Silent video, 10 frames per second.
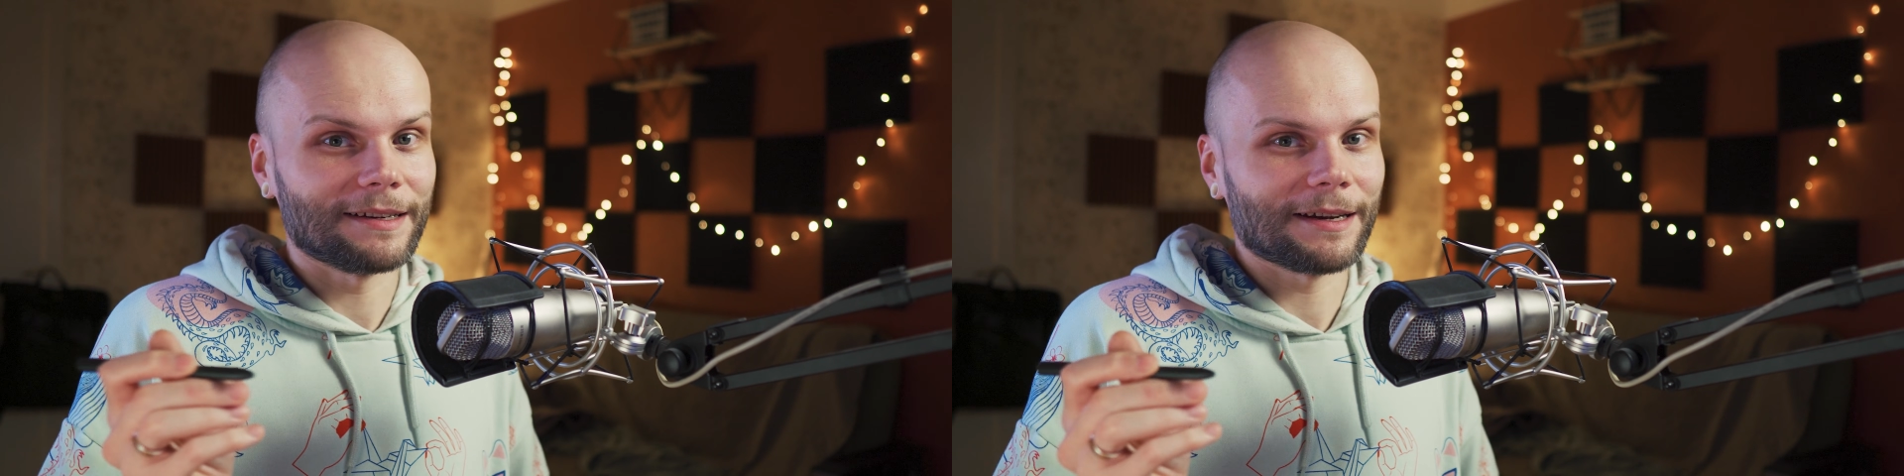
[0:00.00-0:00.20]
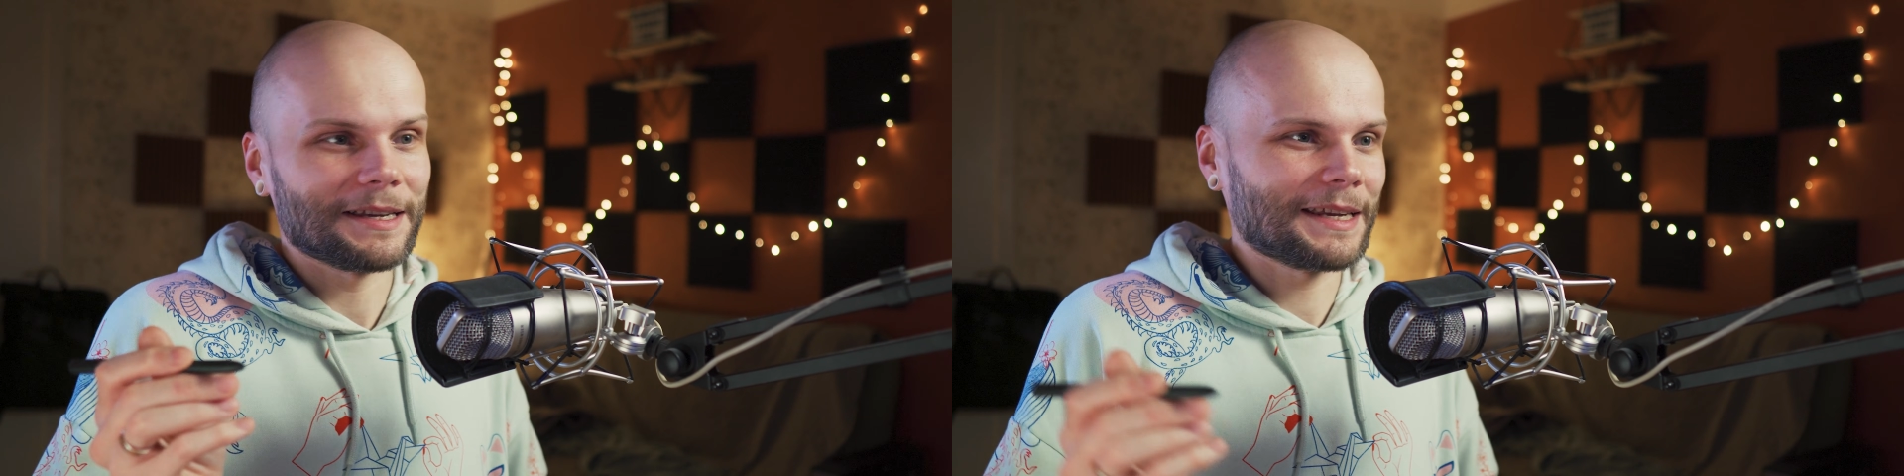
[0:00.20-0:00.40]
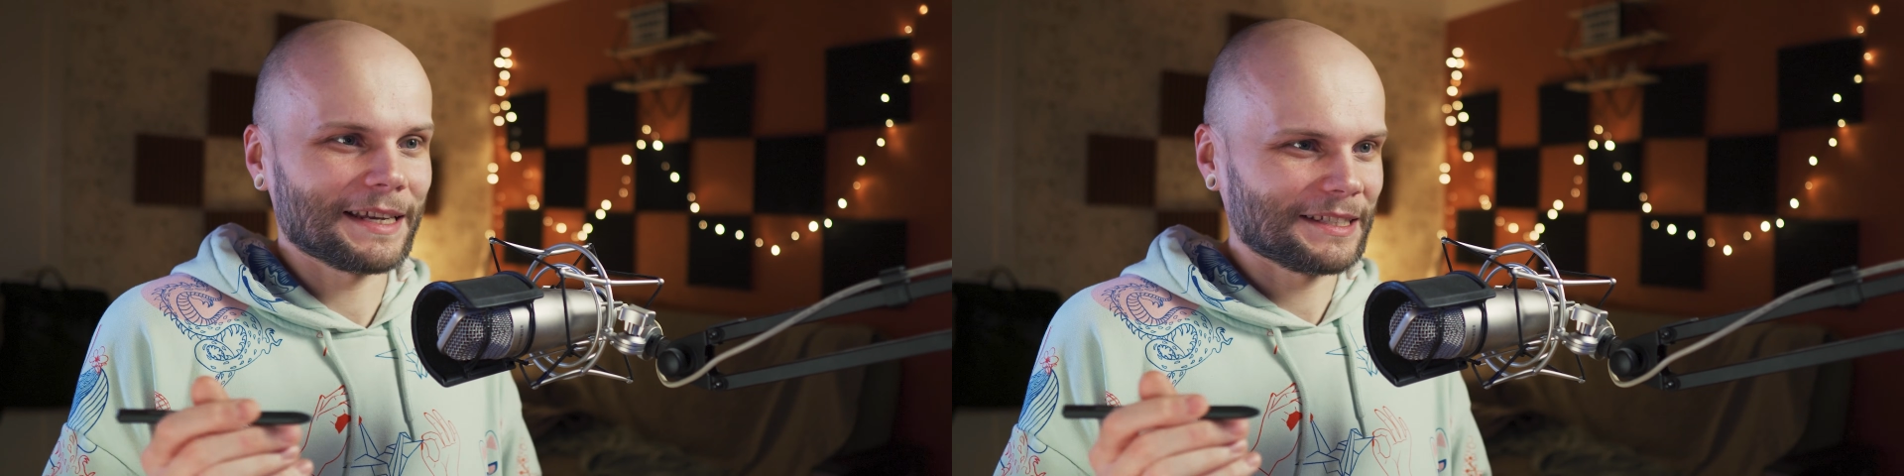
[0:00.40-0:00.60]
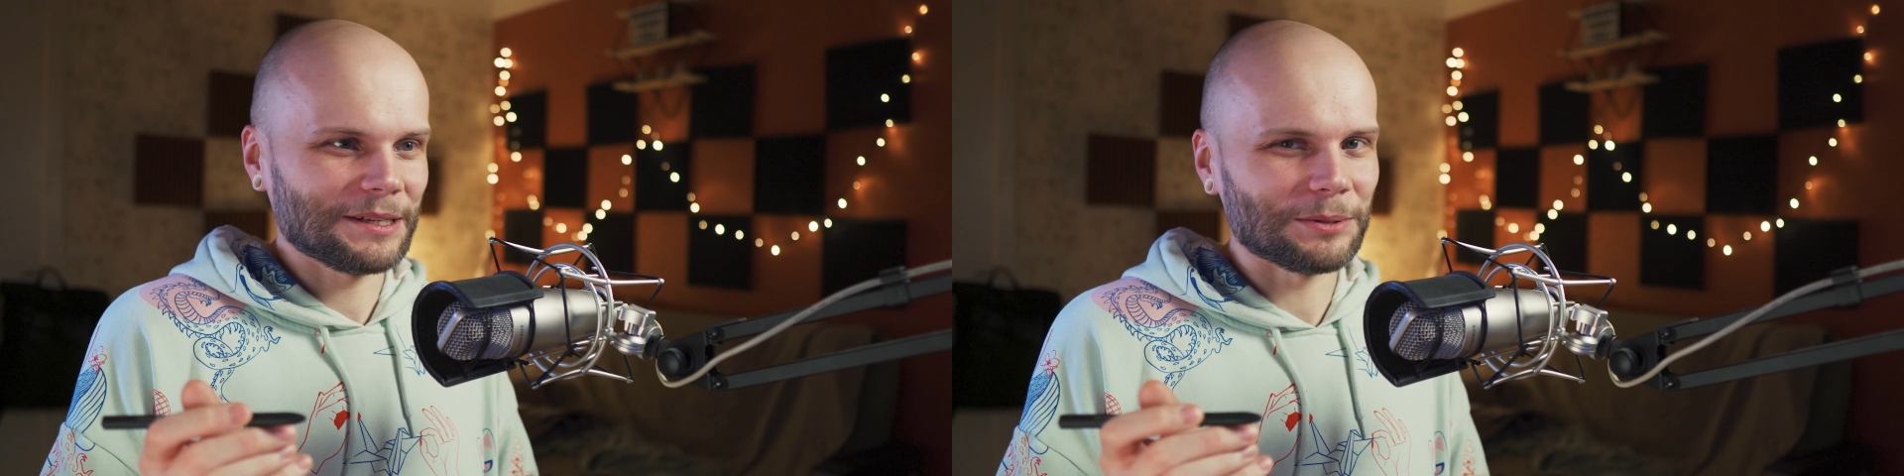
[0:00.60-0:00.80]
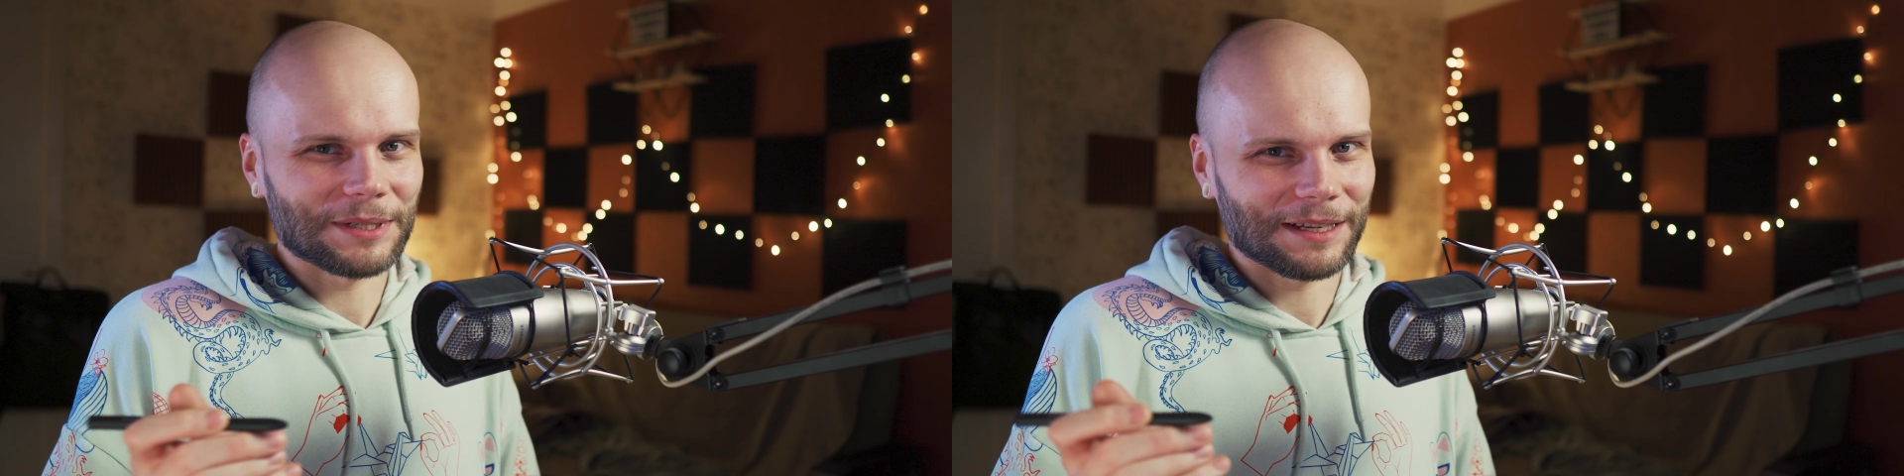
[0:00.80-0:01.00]
I can't
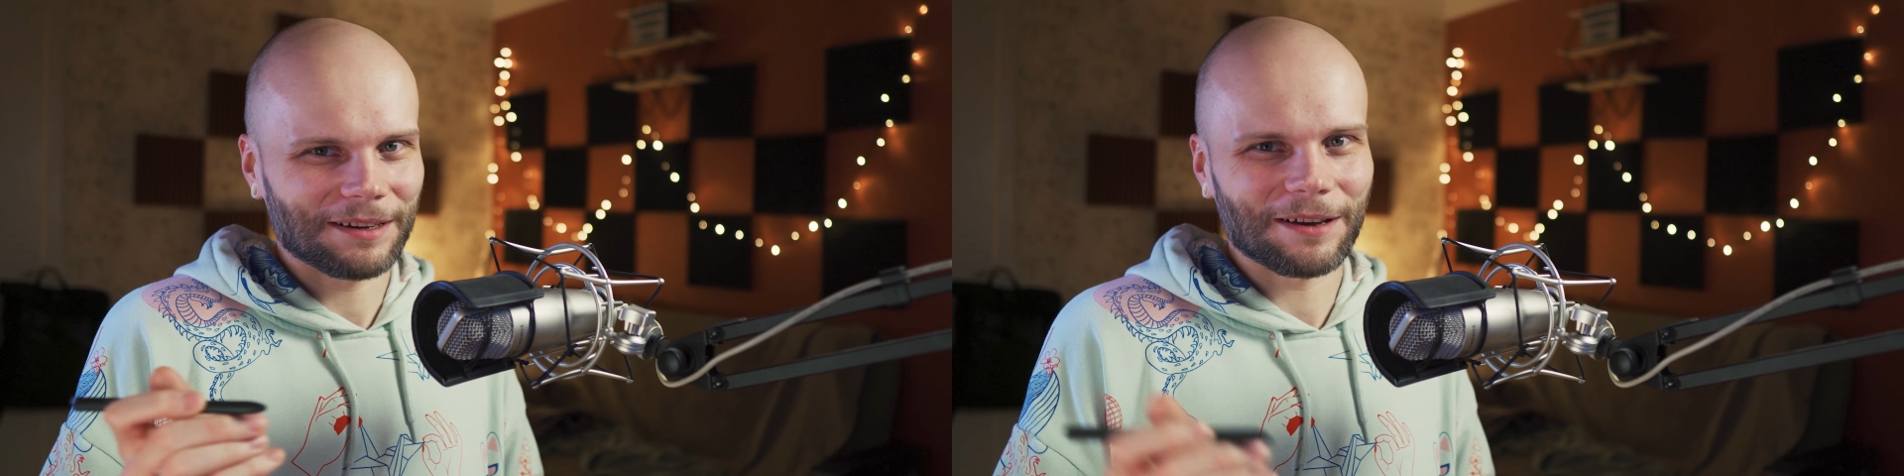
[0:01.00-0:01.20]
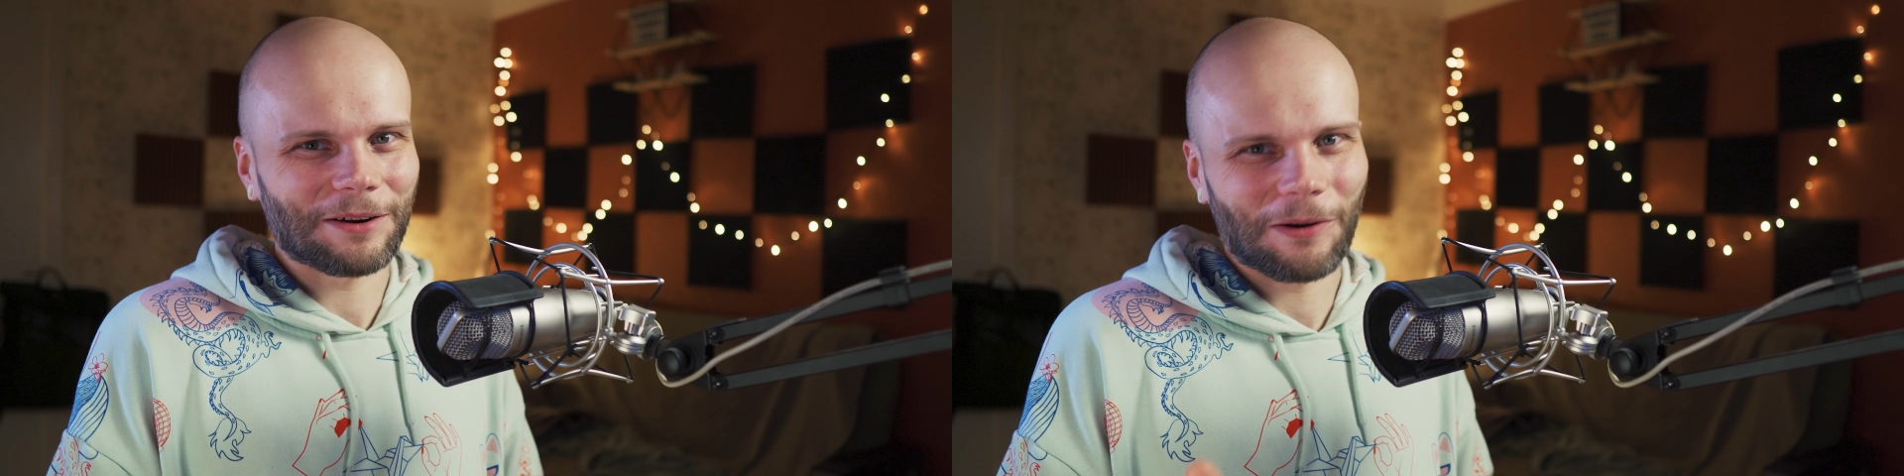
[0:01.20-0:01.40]
use it at